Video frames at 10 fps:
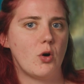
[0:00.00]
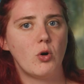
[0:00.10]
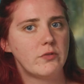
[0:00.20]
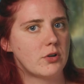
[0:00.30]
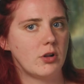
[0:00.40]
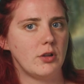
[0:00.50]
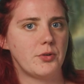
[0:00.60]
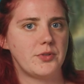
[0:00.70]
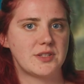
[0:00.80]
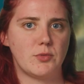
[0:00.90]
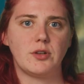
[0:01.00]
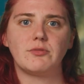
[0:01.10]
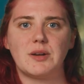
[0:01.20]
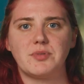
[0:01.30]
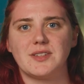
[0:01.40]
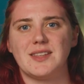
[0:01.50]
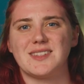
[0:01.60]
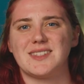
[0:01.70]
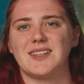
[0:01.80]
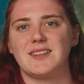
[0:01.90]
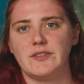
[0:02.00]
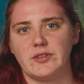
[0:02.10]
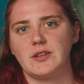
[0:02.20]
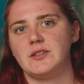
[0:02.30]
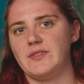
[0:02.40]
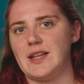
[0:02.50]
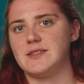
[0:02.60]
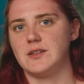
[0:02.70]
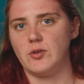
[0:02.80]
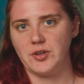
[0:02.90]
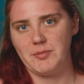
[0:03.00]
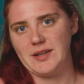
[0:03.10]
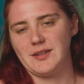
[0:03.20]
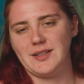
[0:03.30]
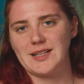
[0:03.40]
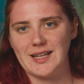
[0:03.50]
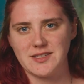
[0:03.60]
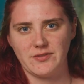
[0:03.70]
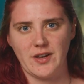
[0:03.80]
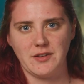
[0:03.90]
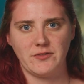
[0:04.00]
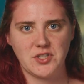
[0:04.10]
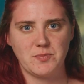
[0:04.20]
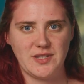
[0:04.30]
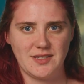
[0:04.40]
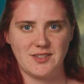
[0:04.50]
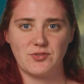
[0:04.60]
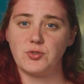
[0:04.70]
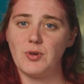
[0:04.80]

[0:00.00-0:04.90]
Overall, though, this model represents a significant advance in automatically classifying fish species through